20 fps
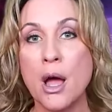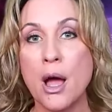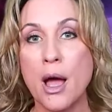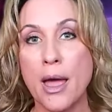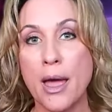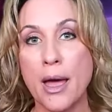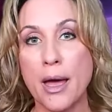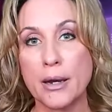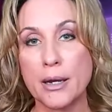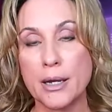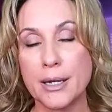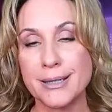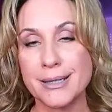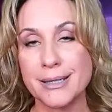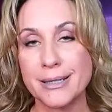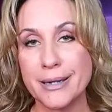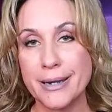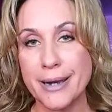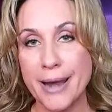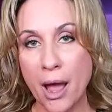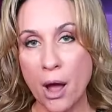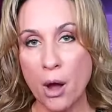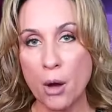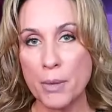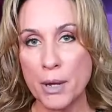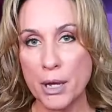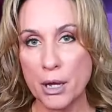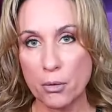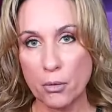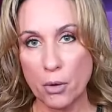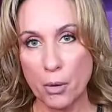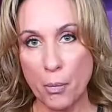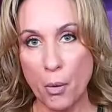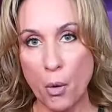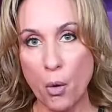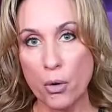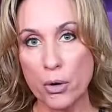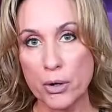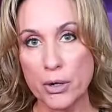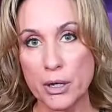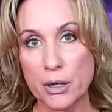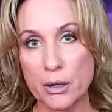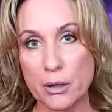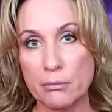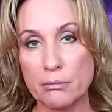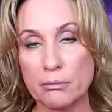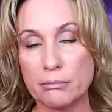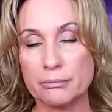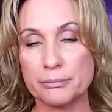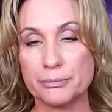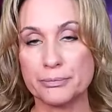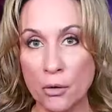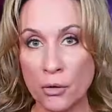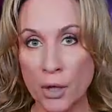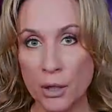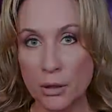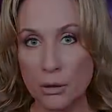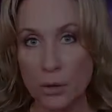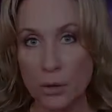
And it's now being reported that a